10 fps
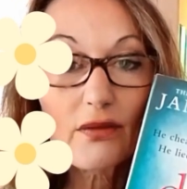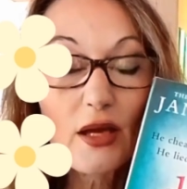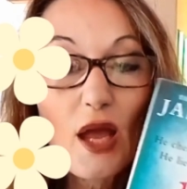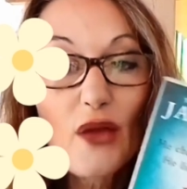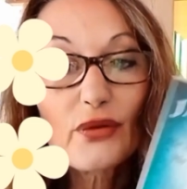cover?
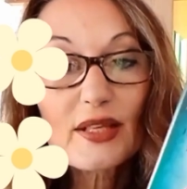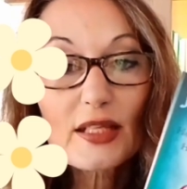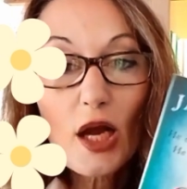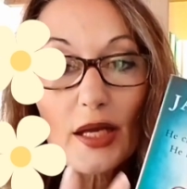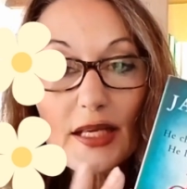For a
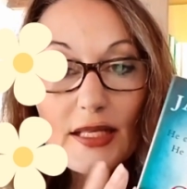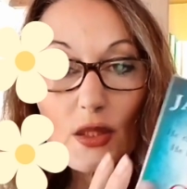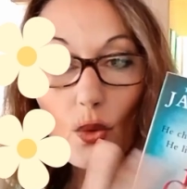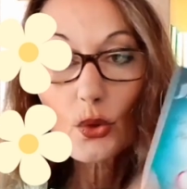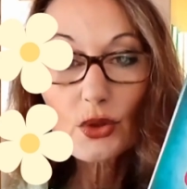start,
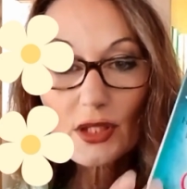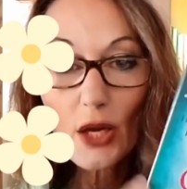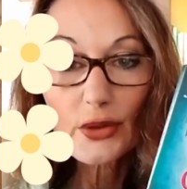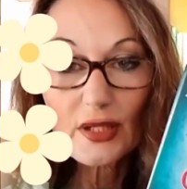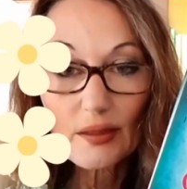it's all
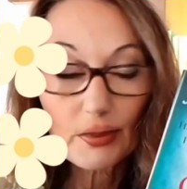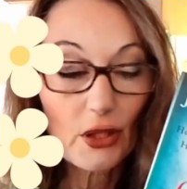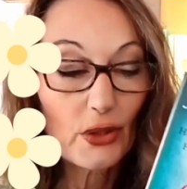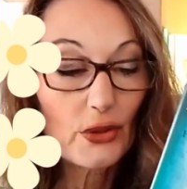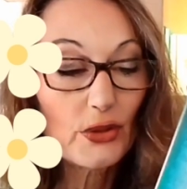tones of
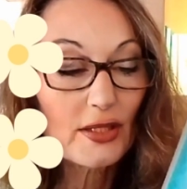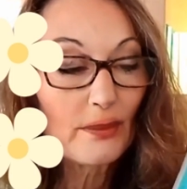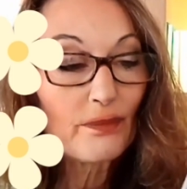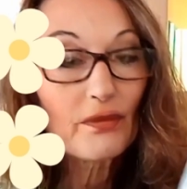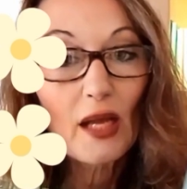blues,
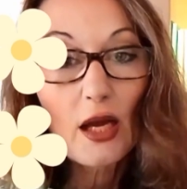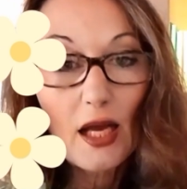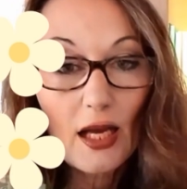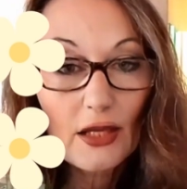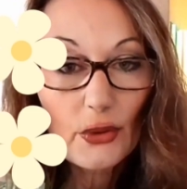
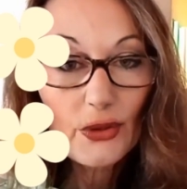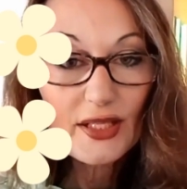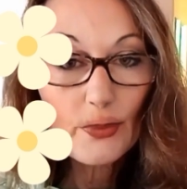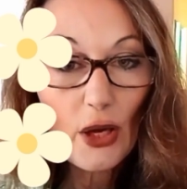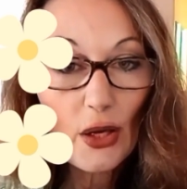and on the
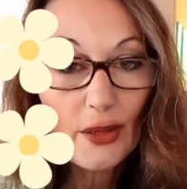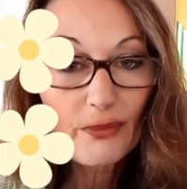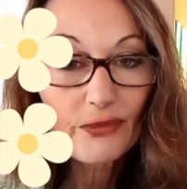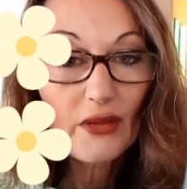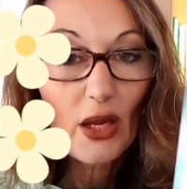
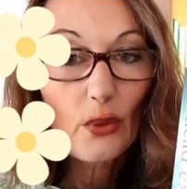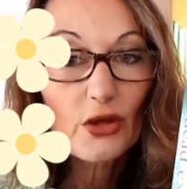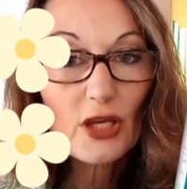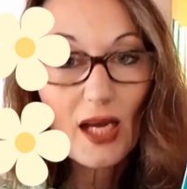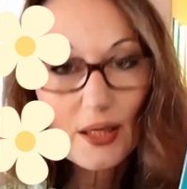spine,
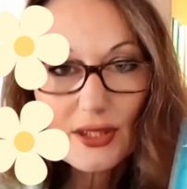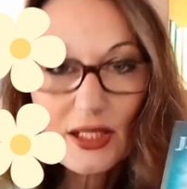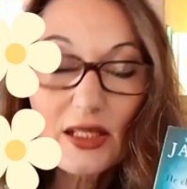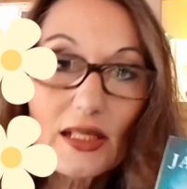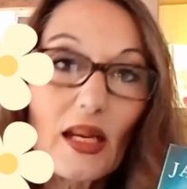which I
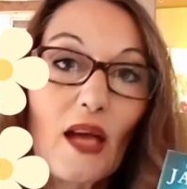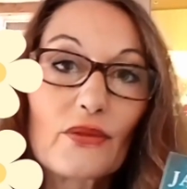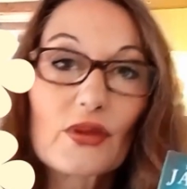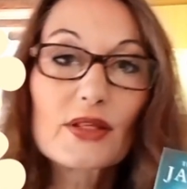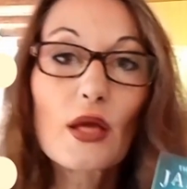absolutely love.
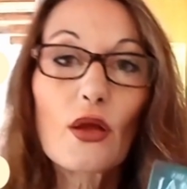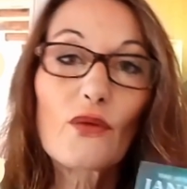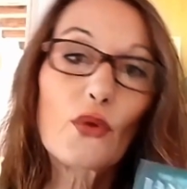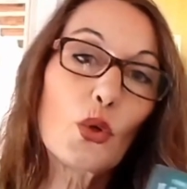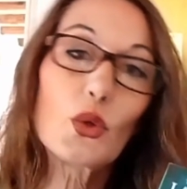So
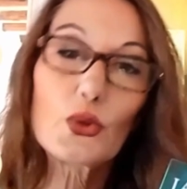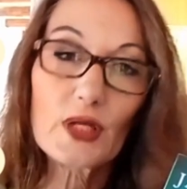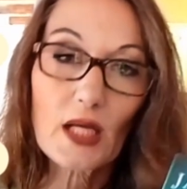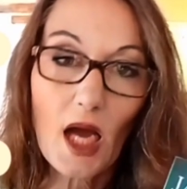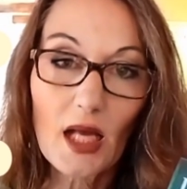of all
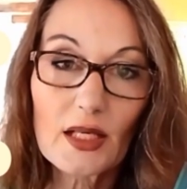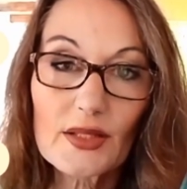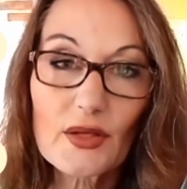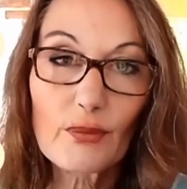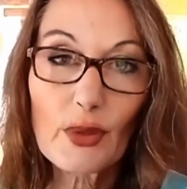the
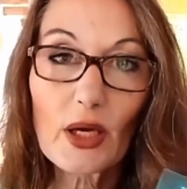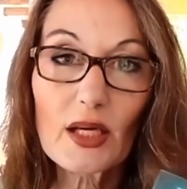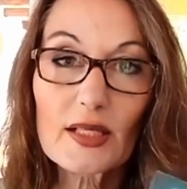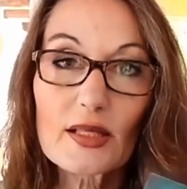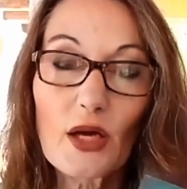colours of
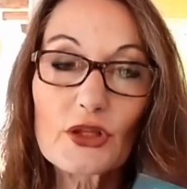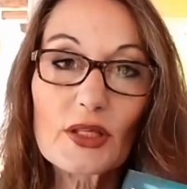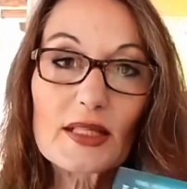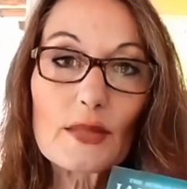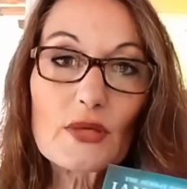books, I
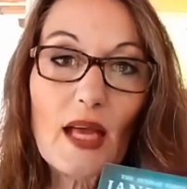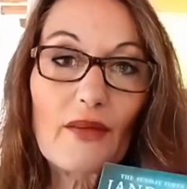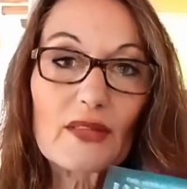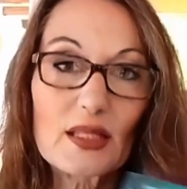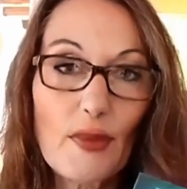just seem to
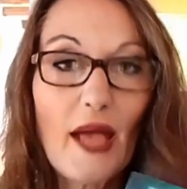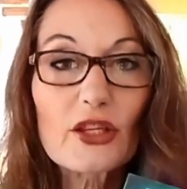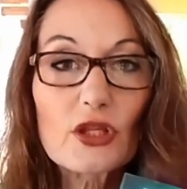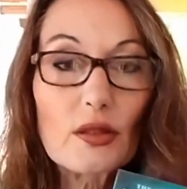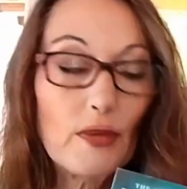have this
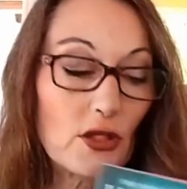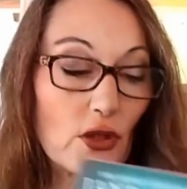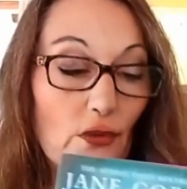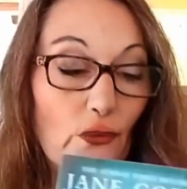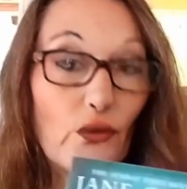passion
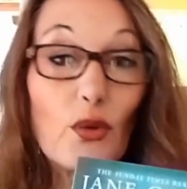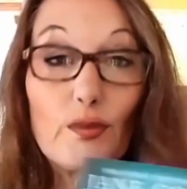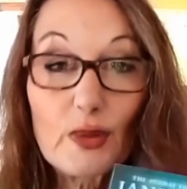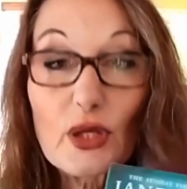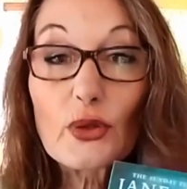
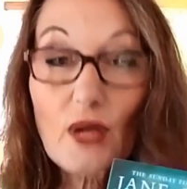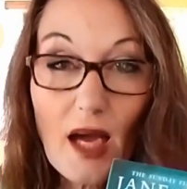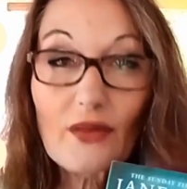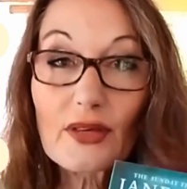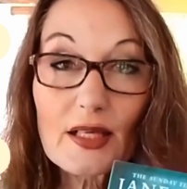for blue
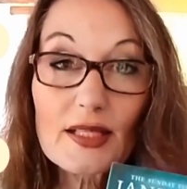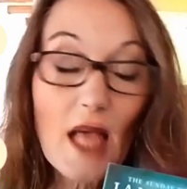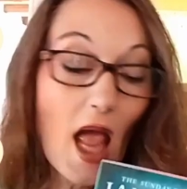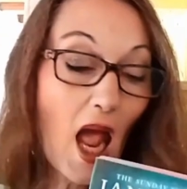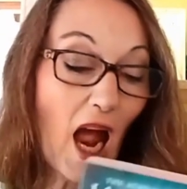covers.
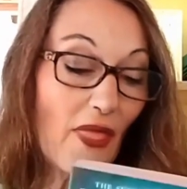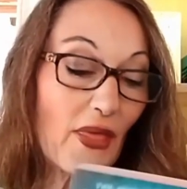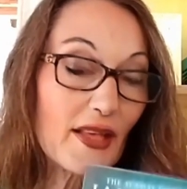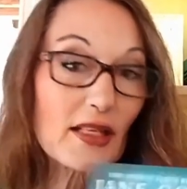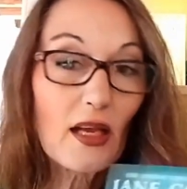And
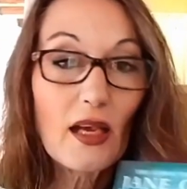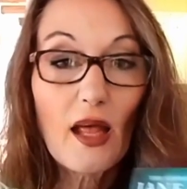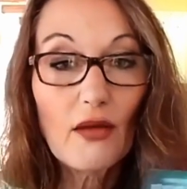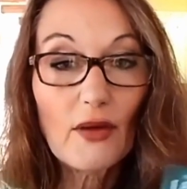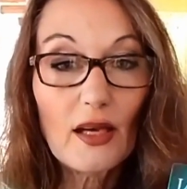this I
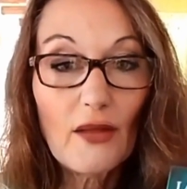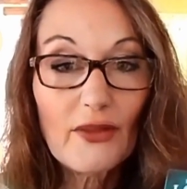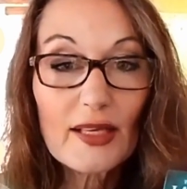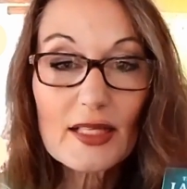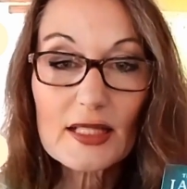love. I love
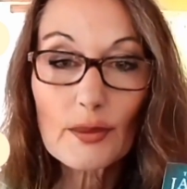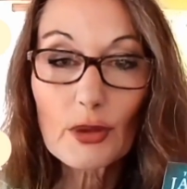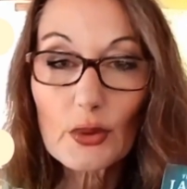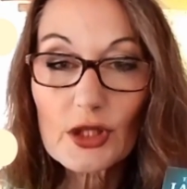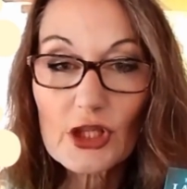that it's the
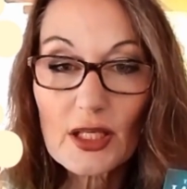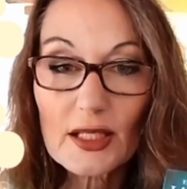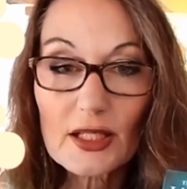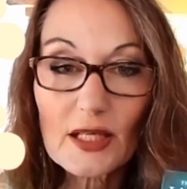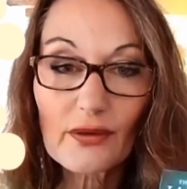
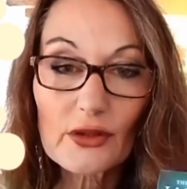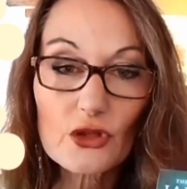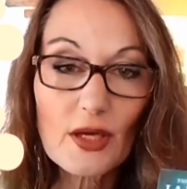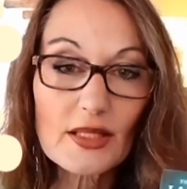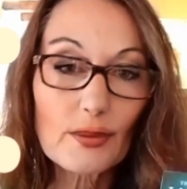bluishy, different
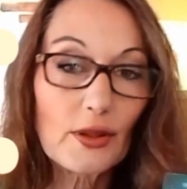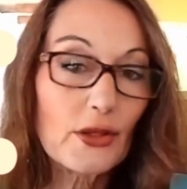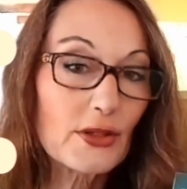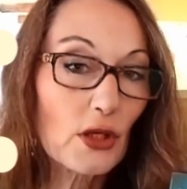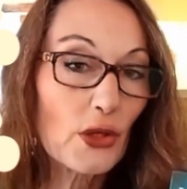strains of
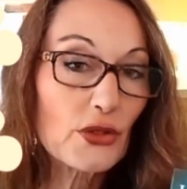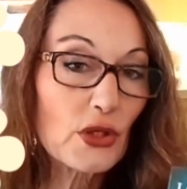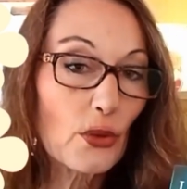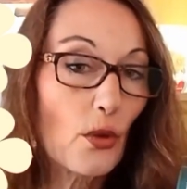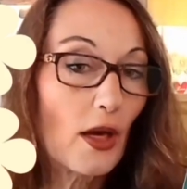blues and goes to
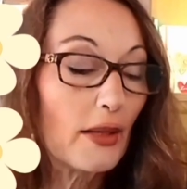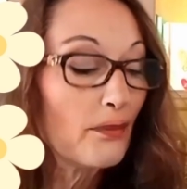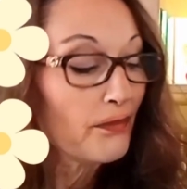the white.